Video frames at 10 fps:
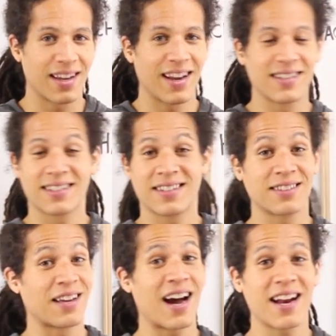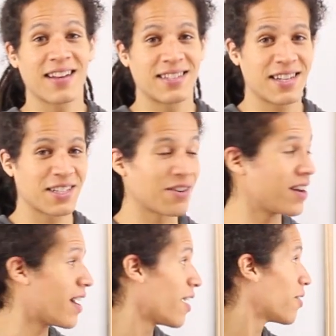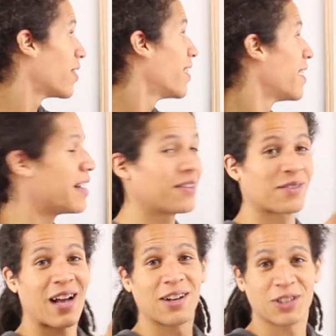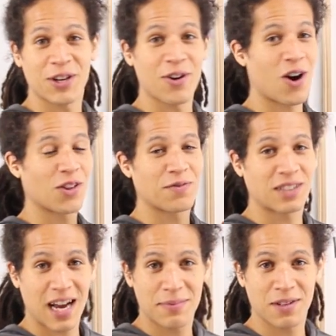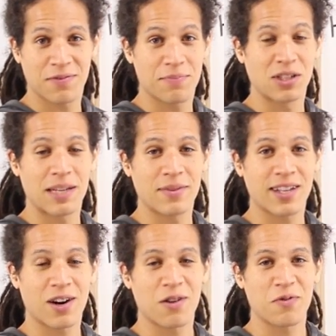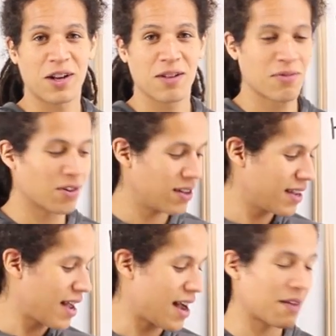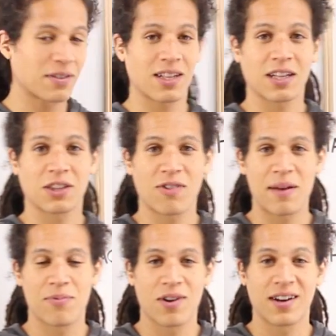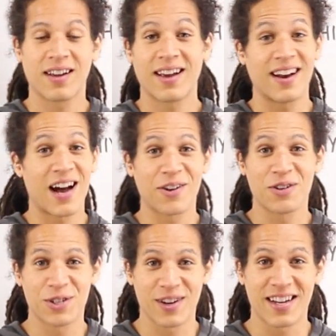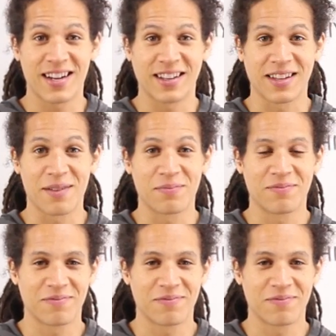It's the height of the season right now. I'll show you all the types of persimmons that are available, how to select the ripe one, and how to enjoy eating them.